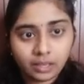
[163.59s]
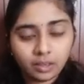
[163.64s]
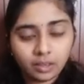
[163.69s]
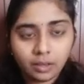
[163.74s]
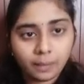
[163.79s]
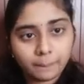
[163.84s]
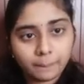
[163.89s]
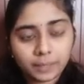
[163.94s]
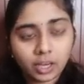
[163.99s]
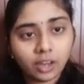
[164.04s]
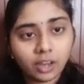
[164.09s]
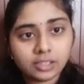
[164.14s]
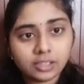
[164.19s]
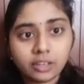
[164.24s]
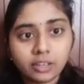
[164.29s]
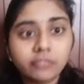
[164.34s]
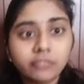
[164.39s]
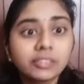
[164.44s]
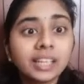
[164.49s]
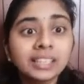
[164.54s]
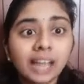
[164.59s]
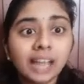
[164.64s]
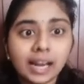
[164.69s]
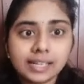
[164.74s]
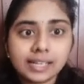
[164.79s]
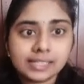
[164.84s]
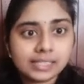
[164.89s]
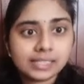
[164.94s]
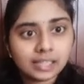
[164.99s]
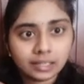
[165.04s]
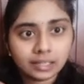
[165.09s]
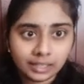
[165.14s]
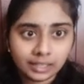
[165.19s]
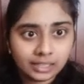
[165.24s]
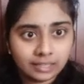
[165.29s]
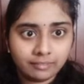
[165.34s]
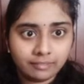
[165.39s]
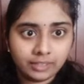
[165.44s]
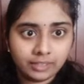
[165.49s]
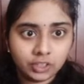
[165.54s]
because of the uncertain
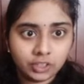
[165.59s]
event.